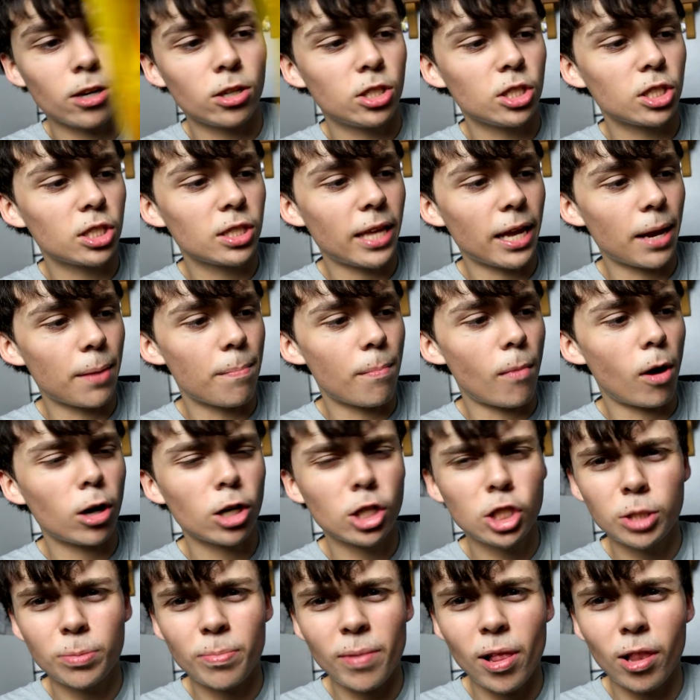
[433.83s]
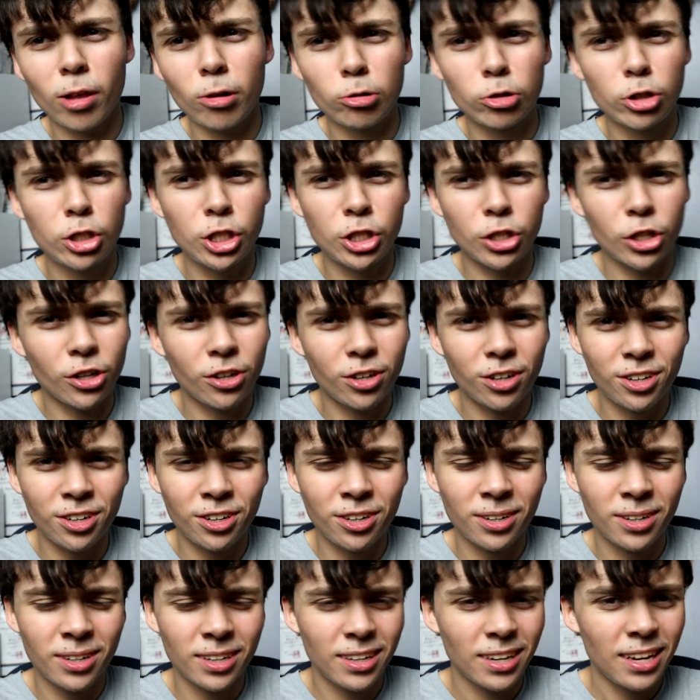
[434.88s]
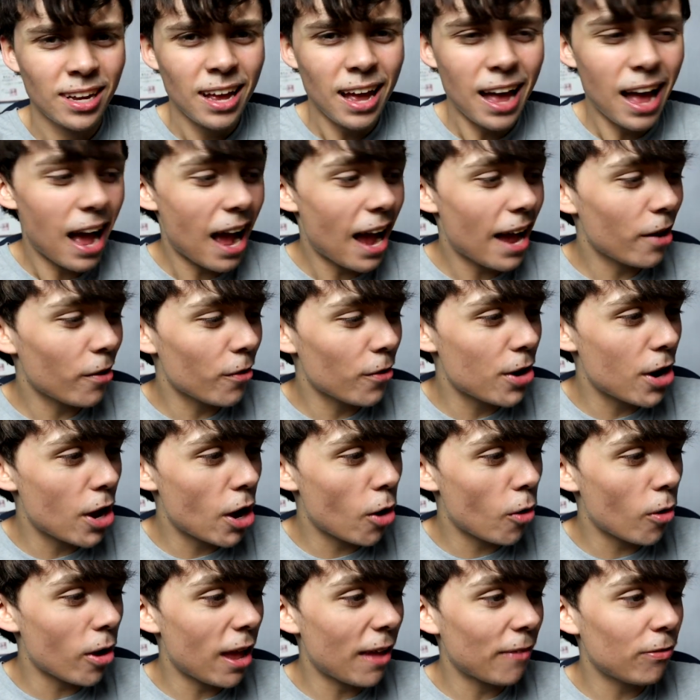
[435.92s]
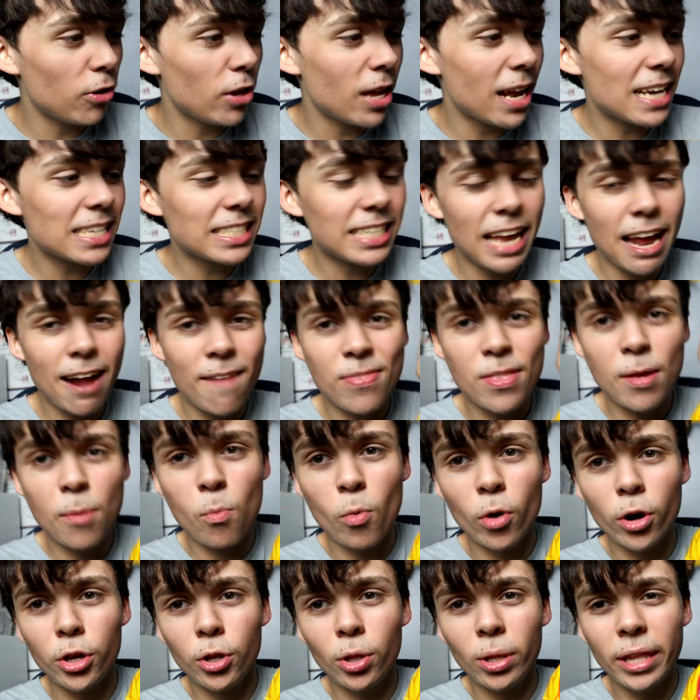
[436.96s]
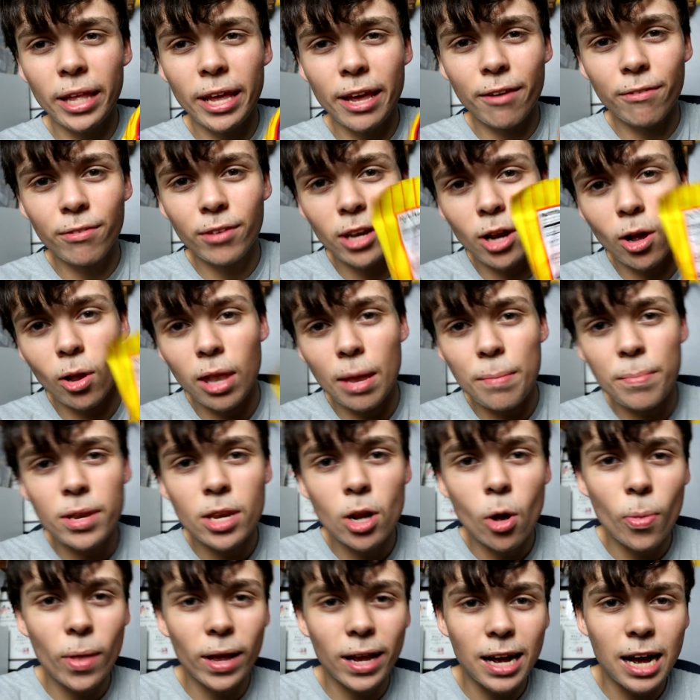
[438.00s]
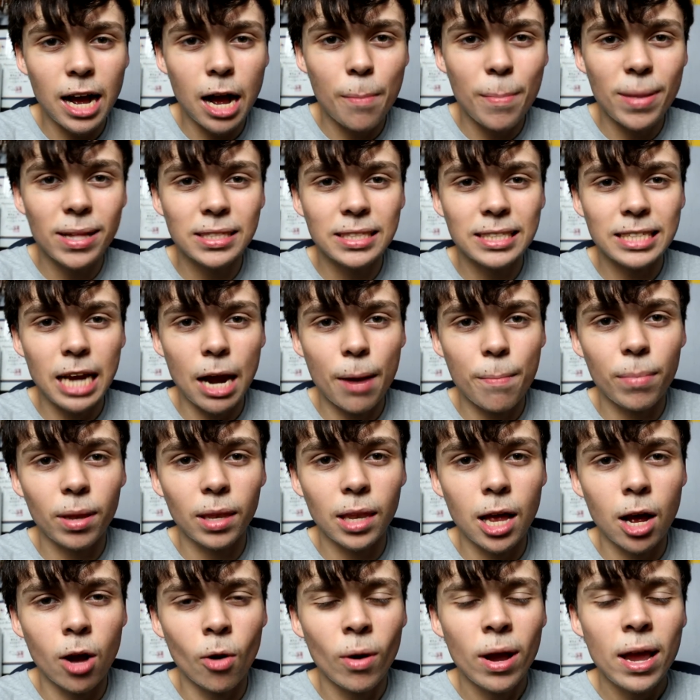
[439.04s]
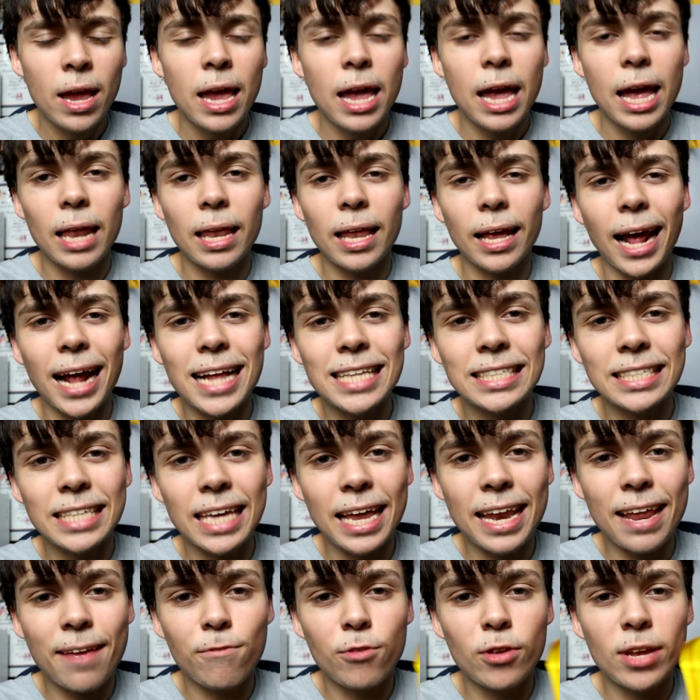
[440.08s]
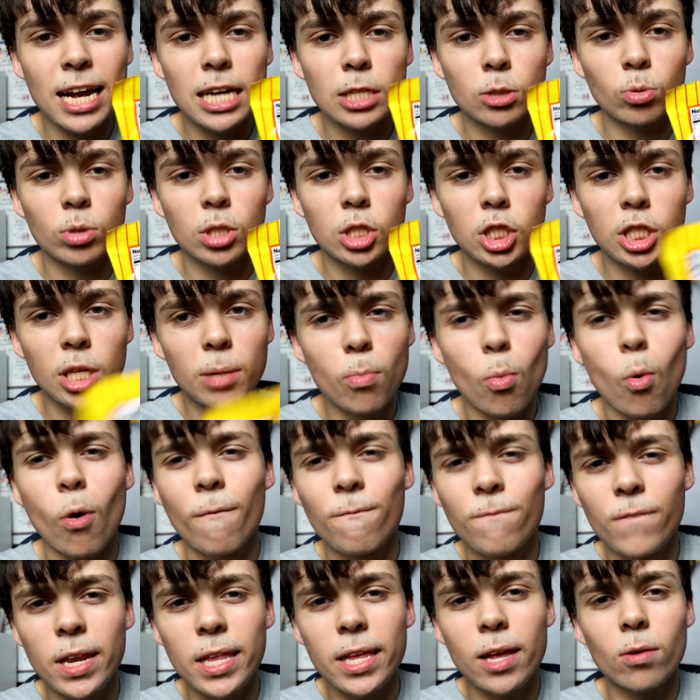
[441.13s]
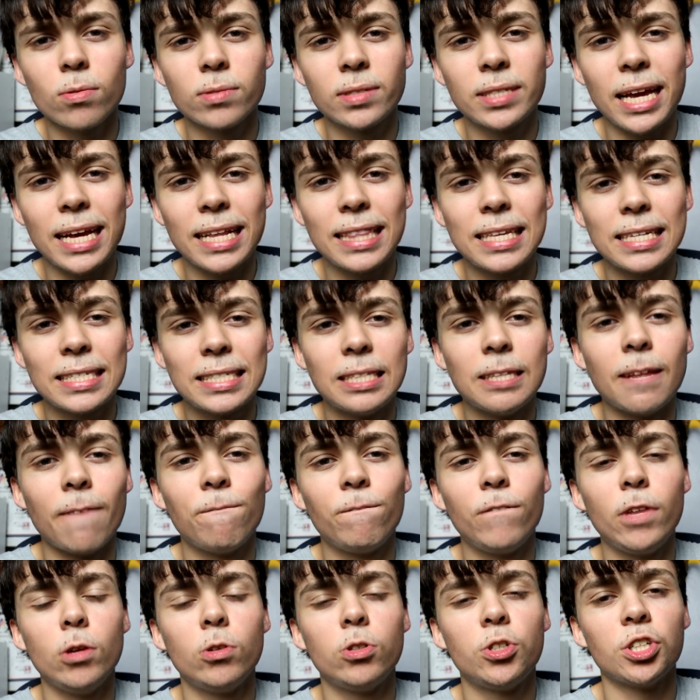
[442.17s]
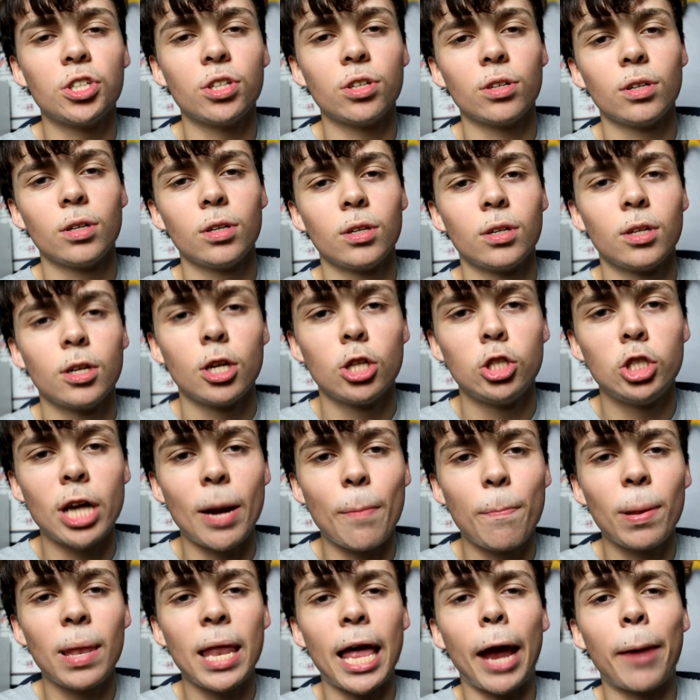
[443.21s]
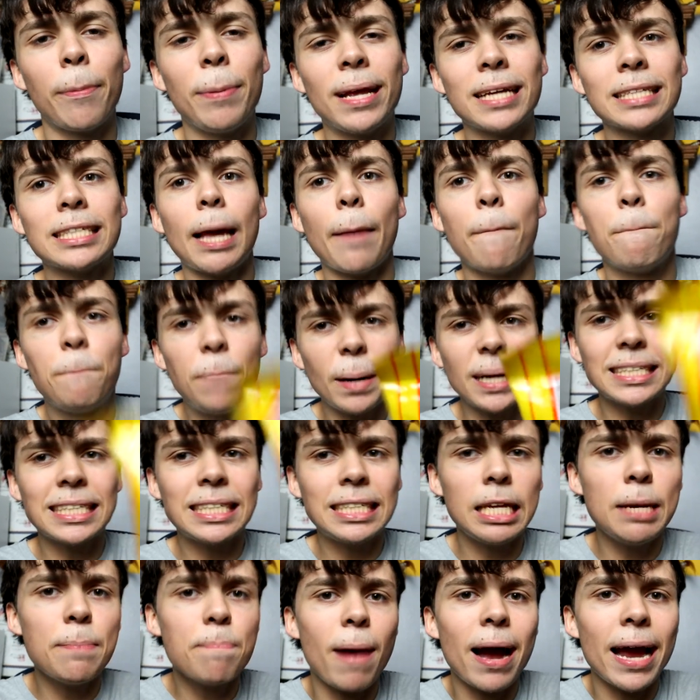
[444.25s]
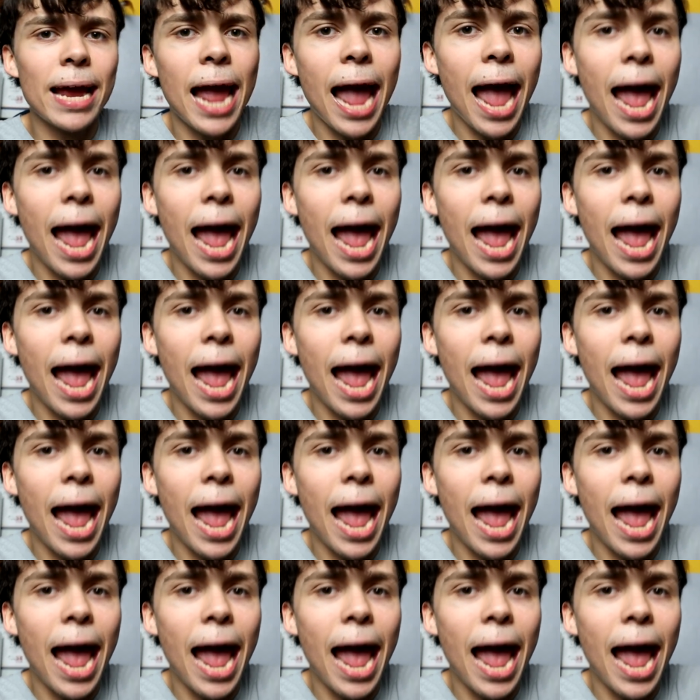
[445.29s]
are just like marshmallow sugar. I don't know. If you guys have them where you live, you know, let me know in the comments down below. And like I said, if you guys want to see more videos like this in the future, drop a like because I busted my